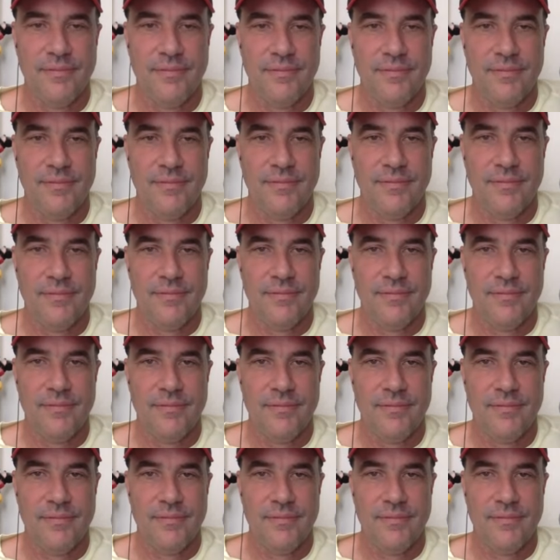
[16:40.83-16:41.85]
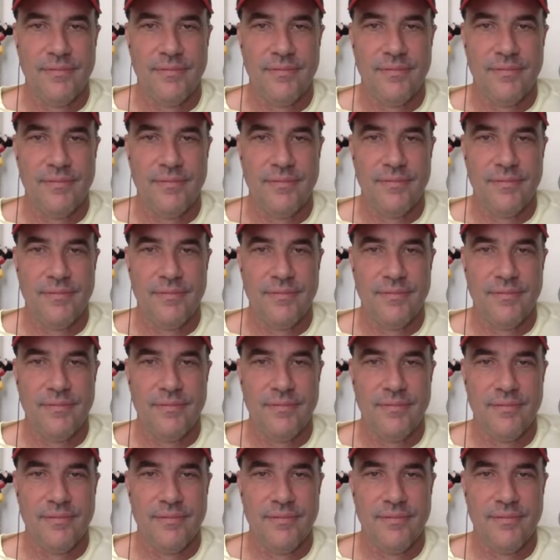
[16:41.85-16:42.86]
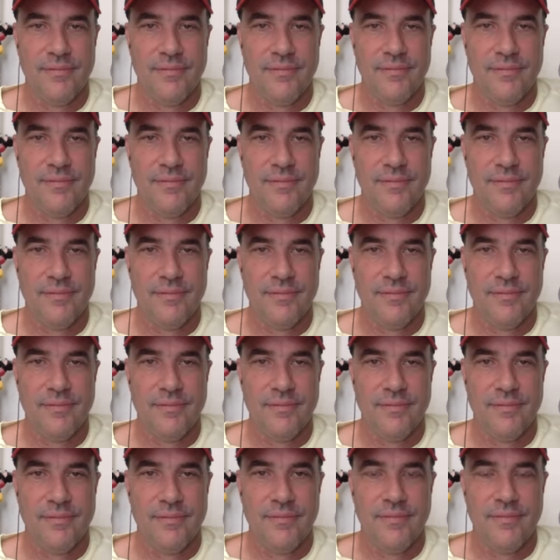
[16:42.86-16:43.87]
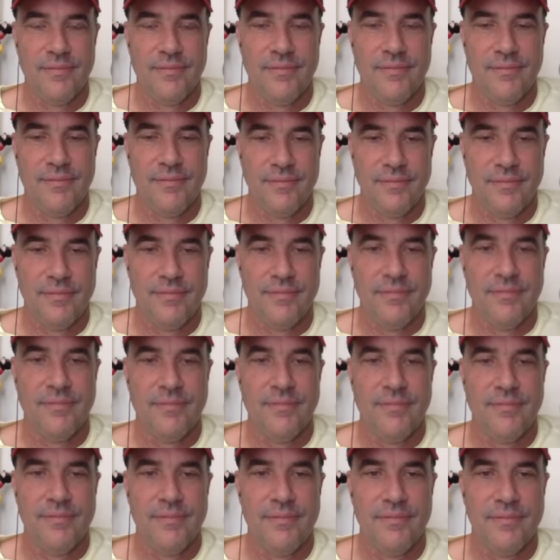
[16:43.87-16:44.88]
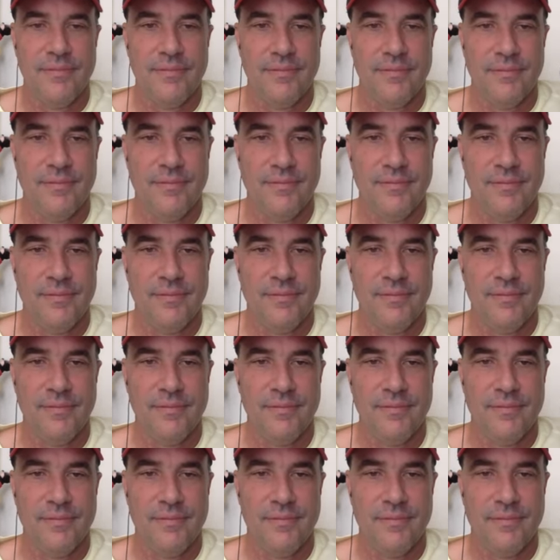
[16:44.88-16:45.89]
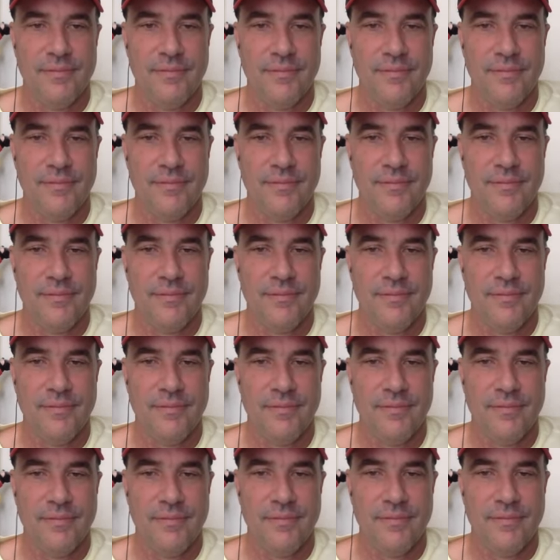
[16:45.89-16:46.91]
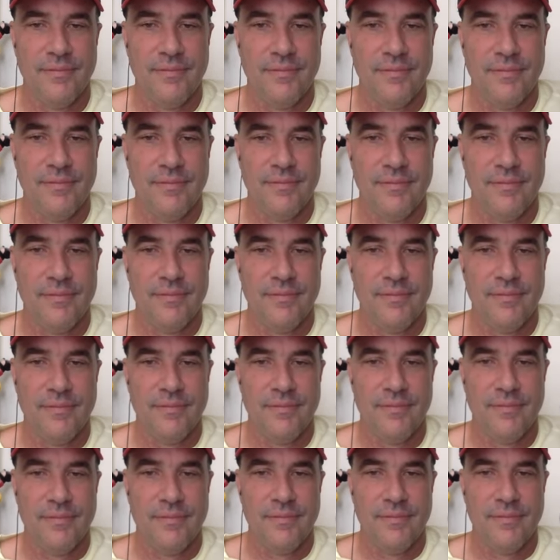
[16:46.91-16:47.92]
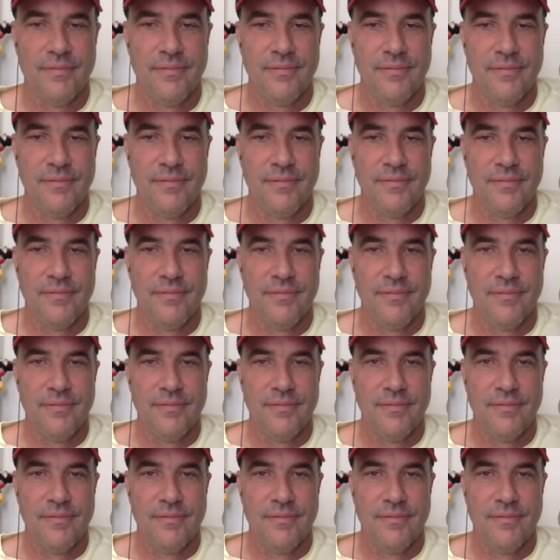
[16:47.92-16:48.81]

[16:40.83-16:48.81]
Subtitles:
(silent)